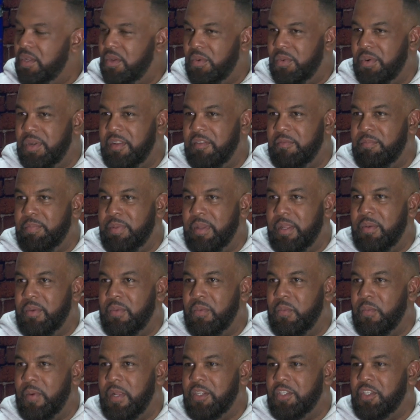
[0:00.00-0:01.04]
would have been
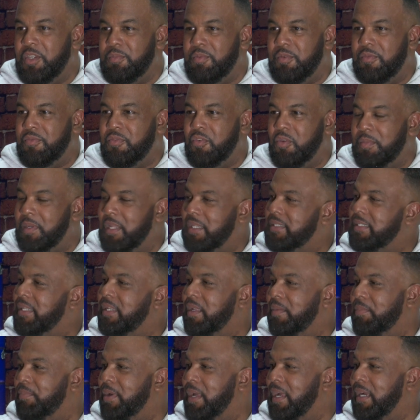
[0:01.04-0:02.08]
when she performed at
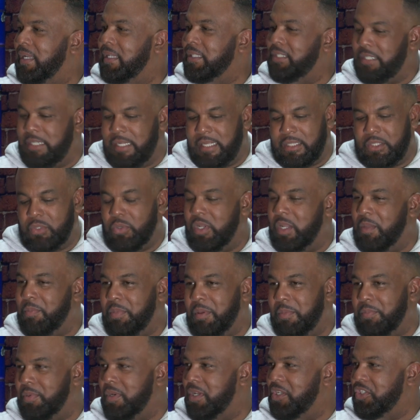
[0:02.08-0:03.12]
Skinner Park and she get toilet
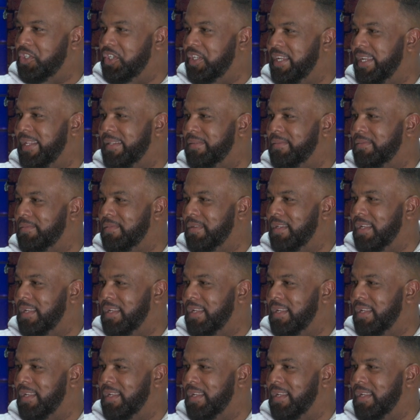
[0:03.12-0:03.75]
paper, she get mm.